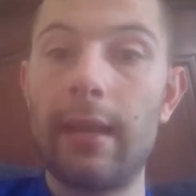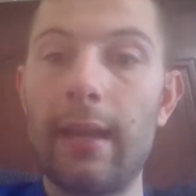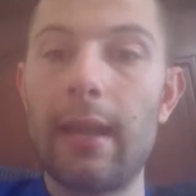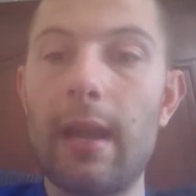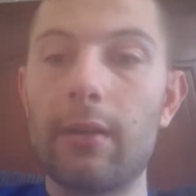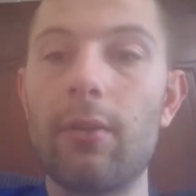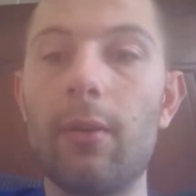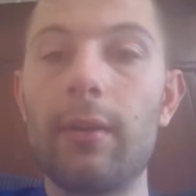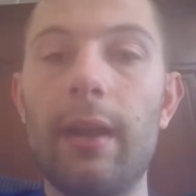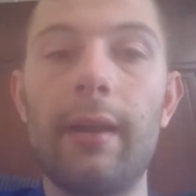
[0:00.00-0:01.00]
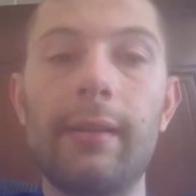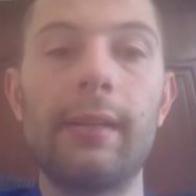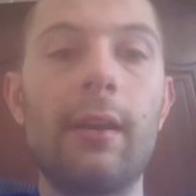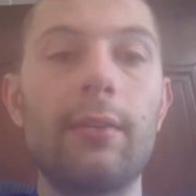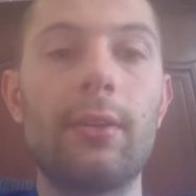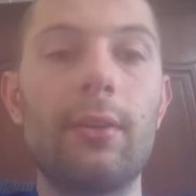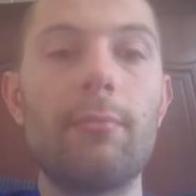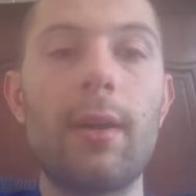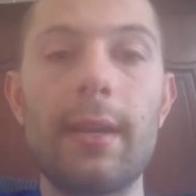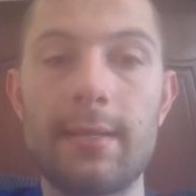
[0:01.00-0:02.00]
they are cold hardy down to
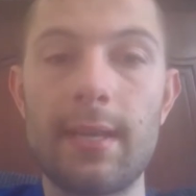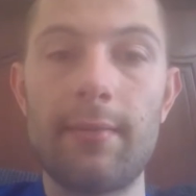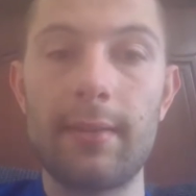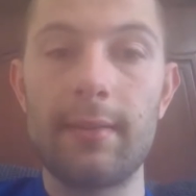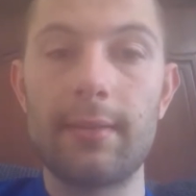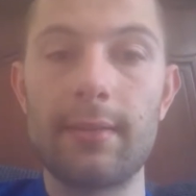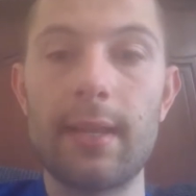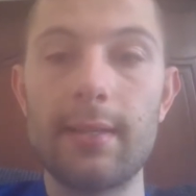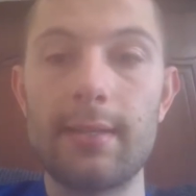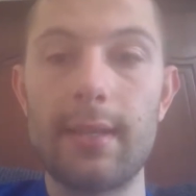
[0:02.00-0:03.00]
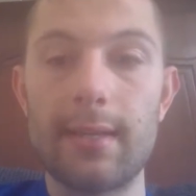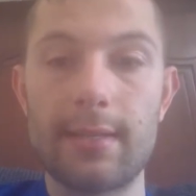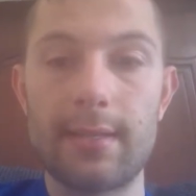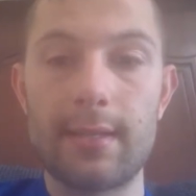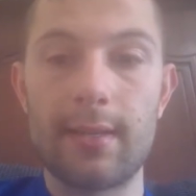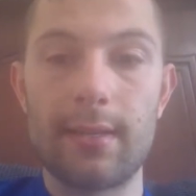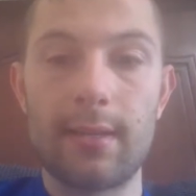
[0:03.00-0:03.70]
-7 Celsius.